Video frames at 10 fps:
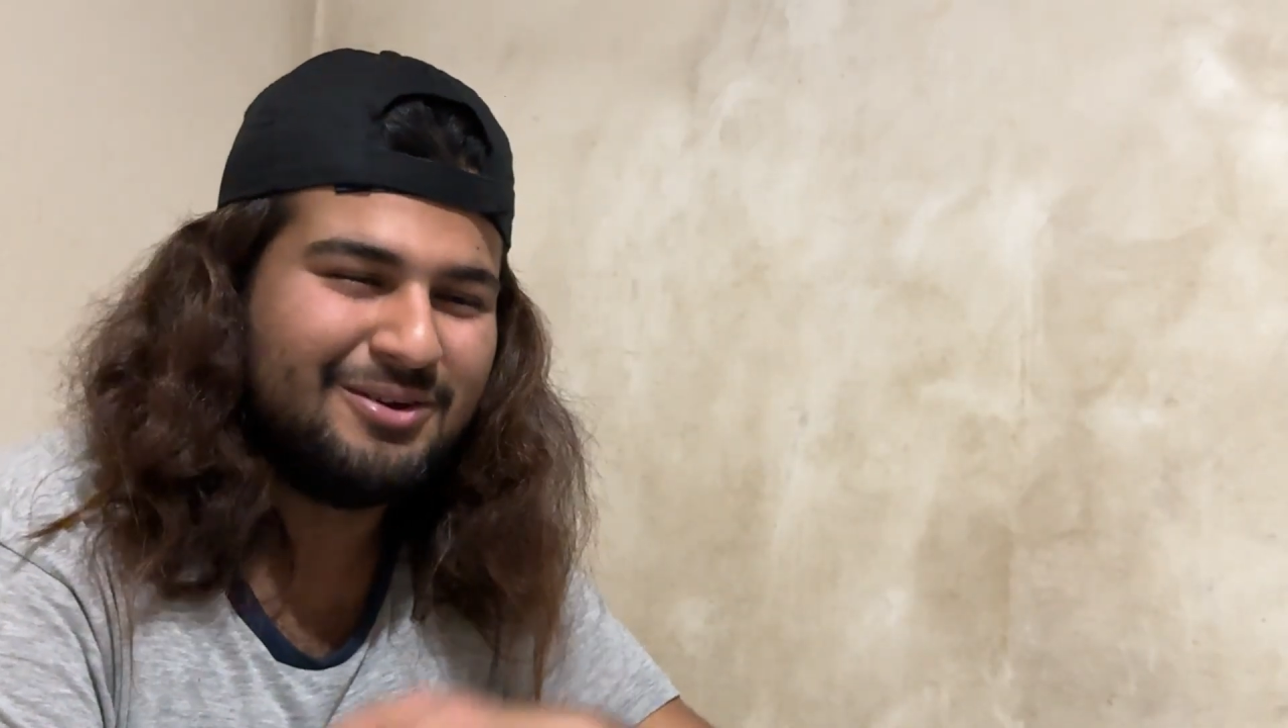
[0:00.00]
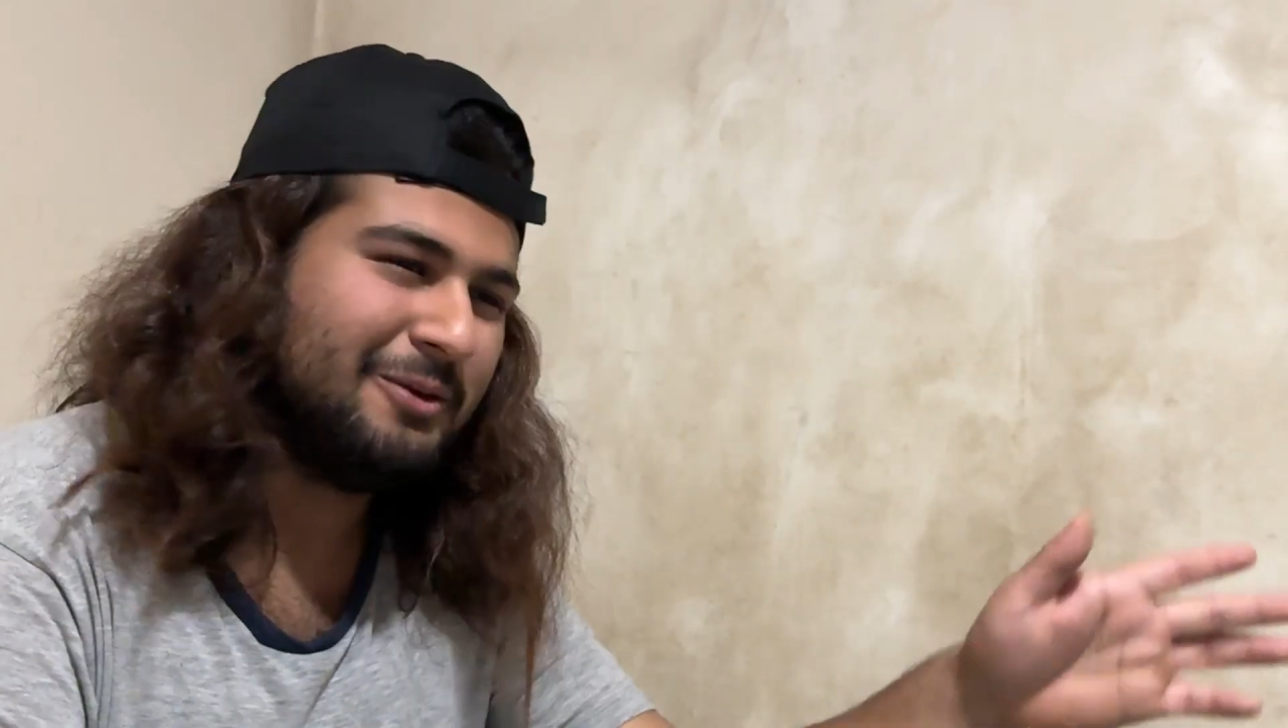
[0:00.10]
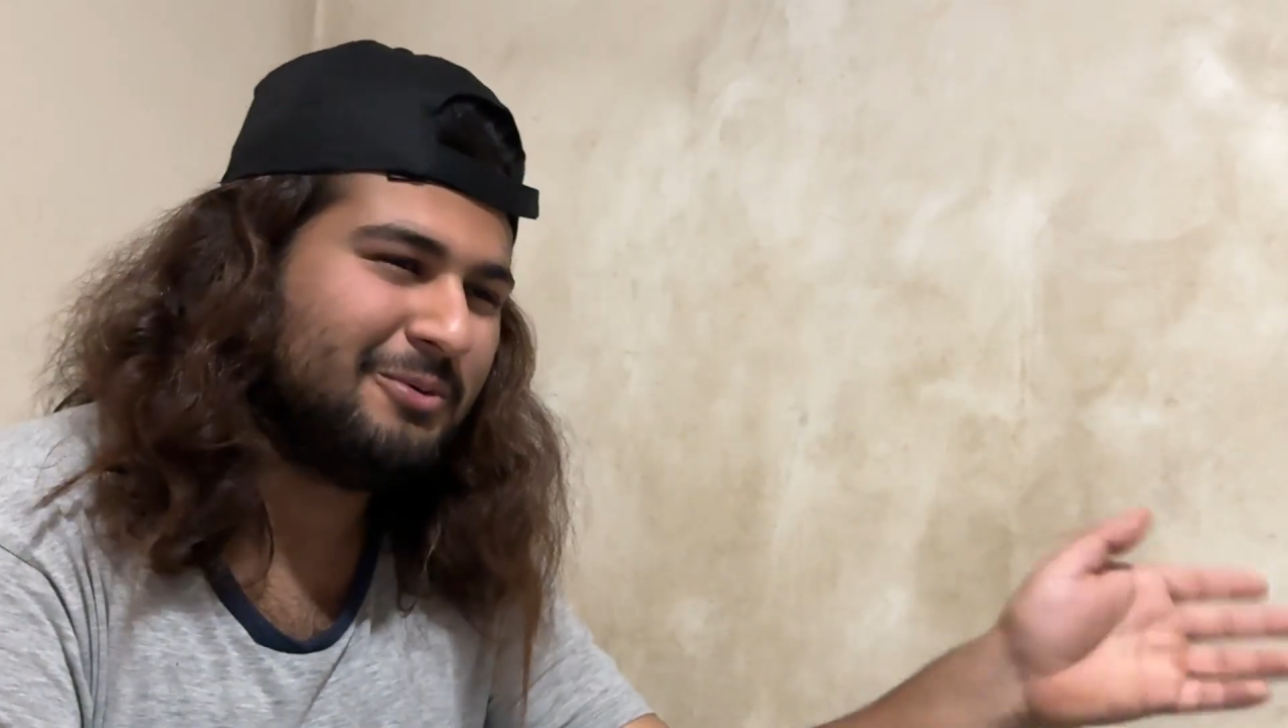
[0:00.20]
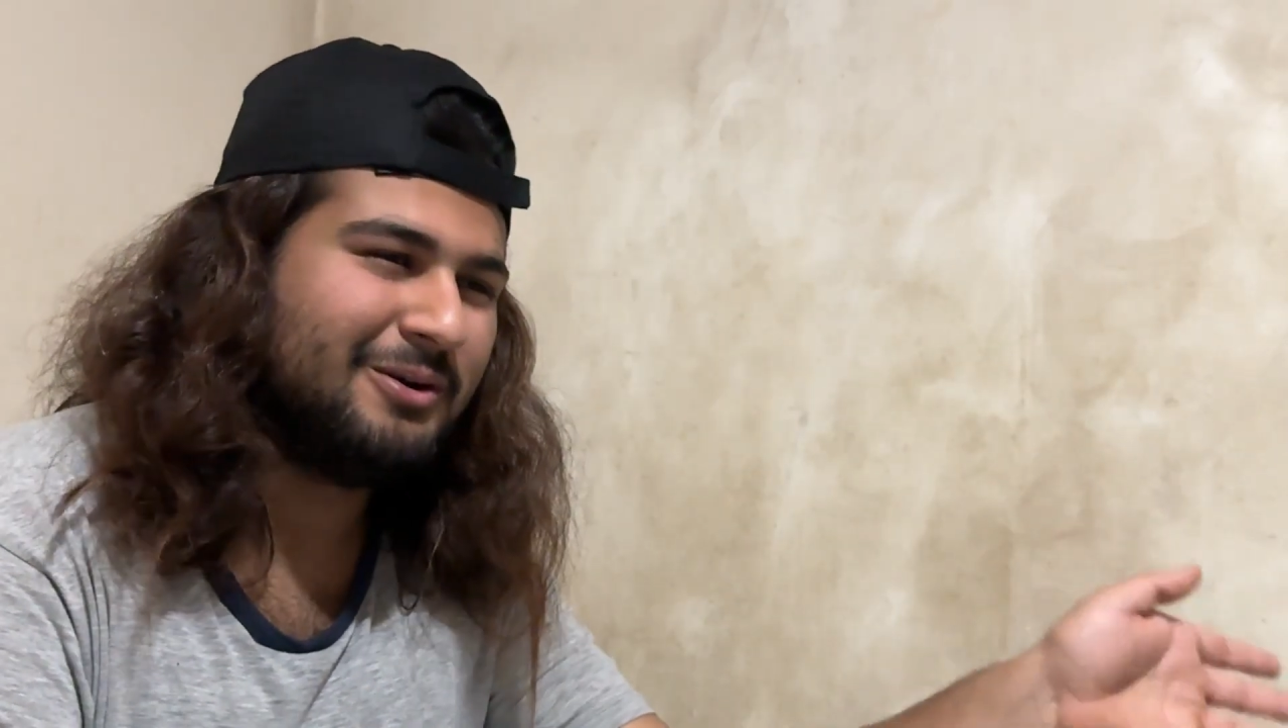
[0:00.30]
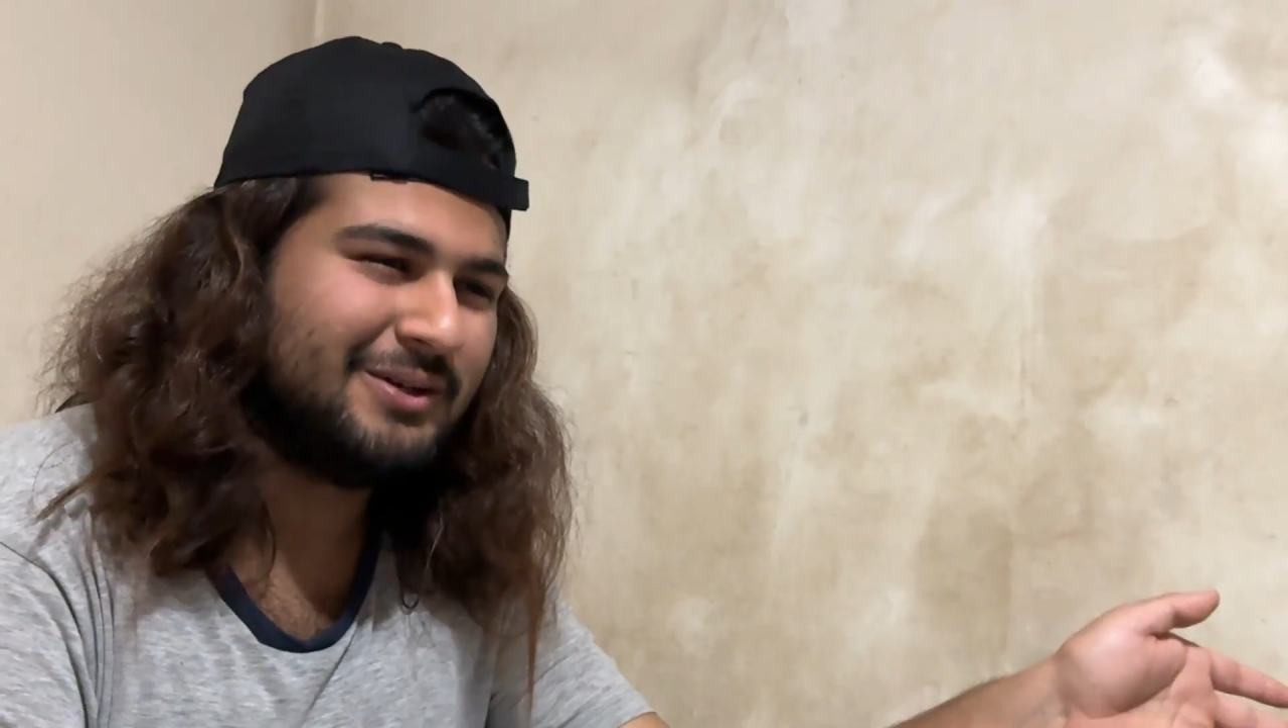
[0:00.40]
you're
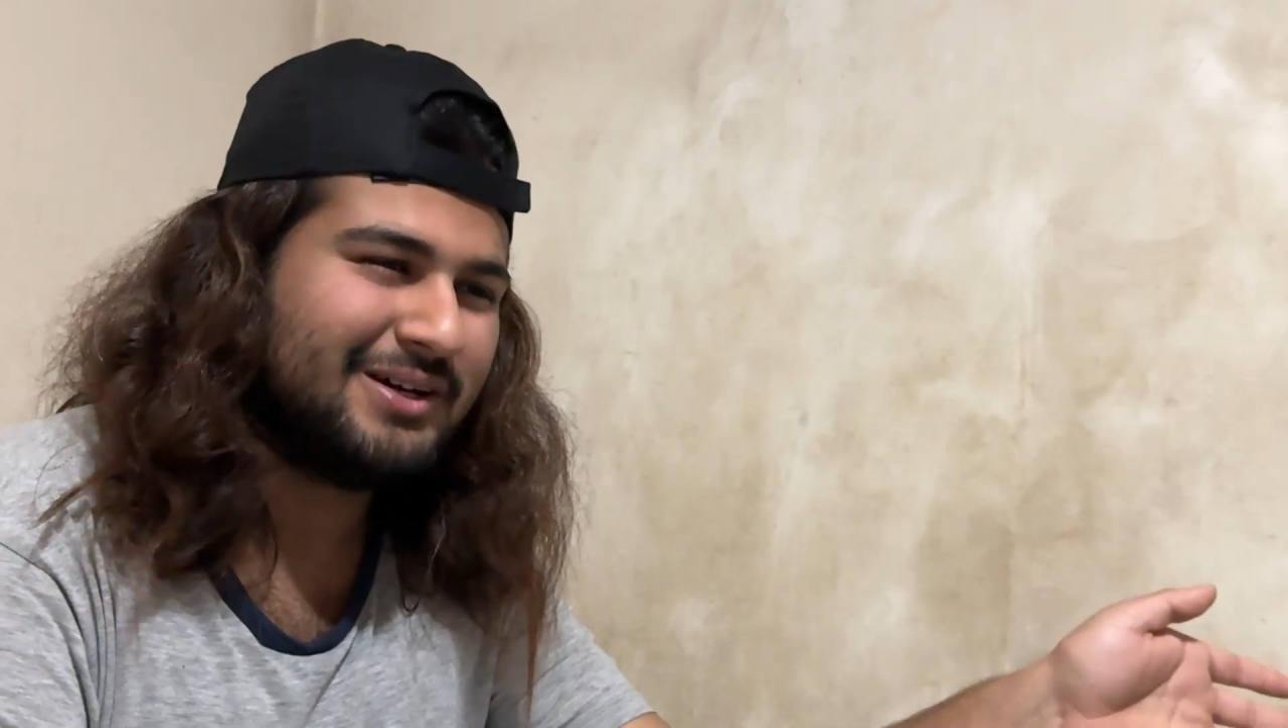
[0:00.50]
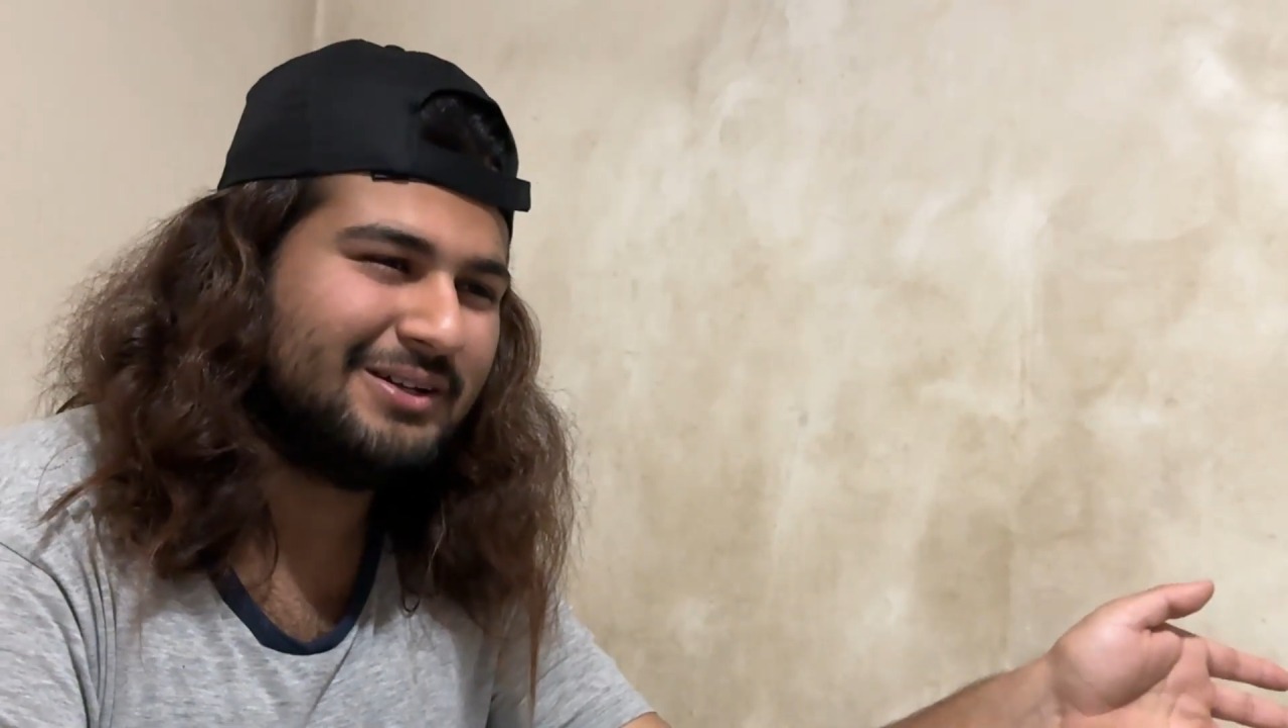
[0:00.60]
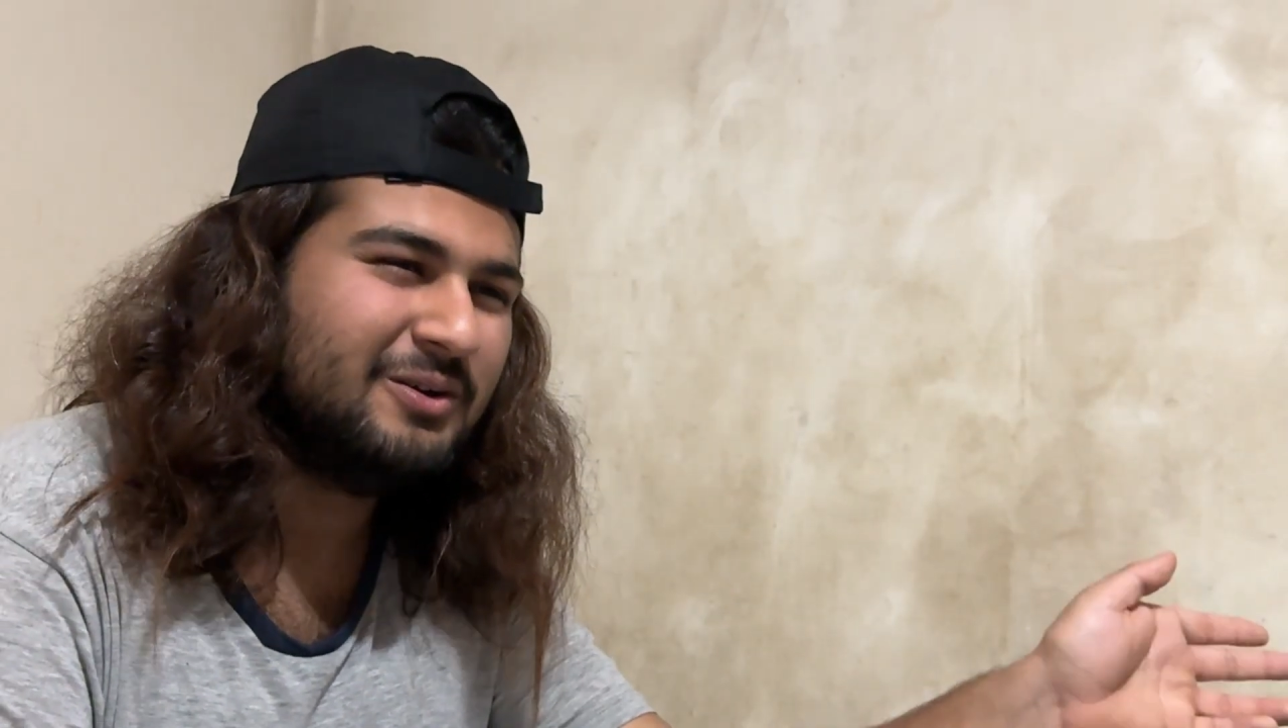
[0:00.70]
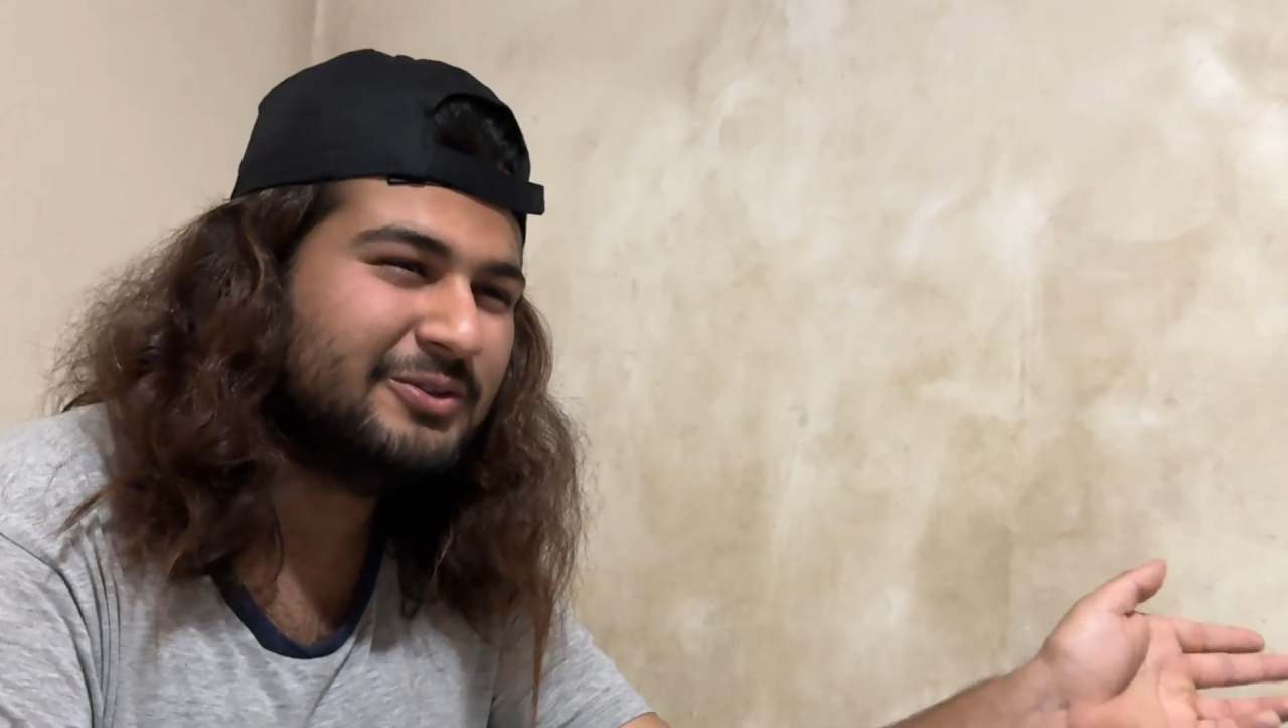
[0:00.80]
probably gonna